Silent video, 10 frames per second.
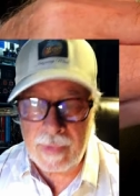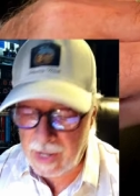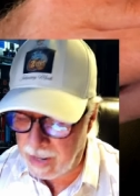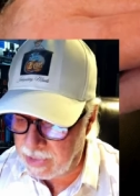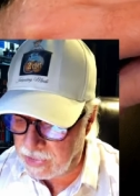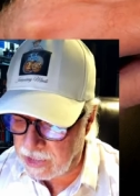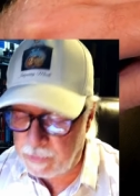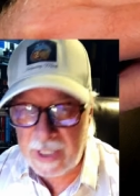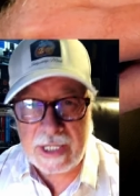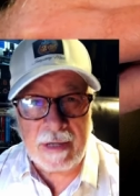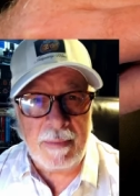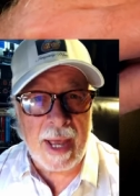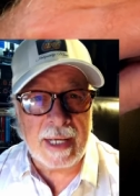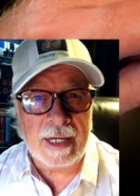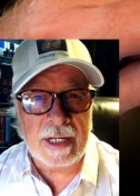I mean, this piston
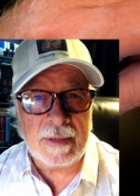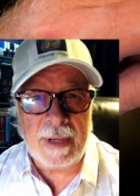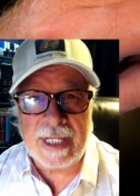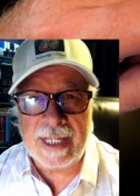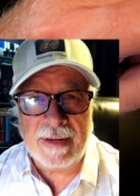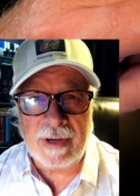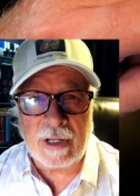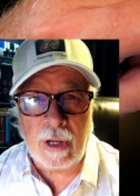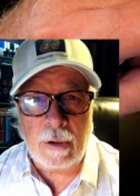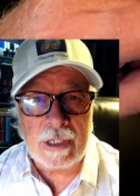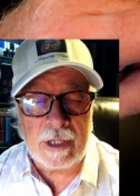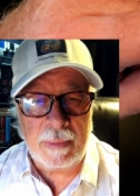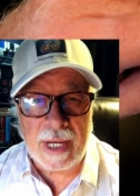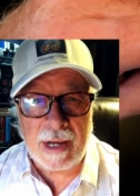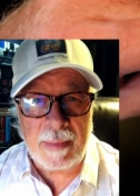mechanism isn't even close to
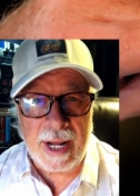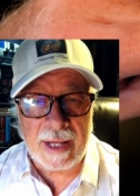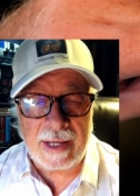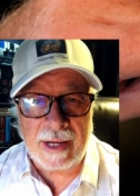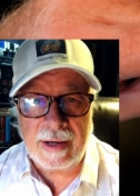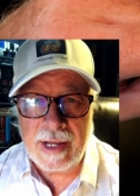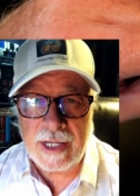being a Pelikan,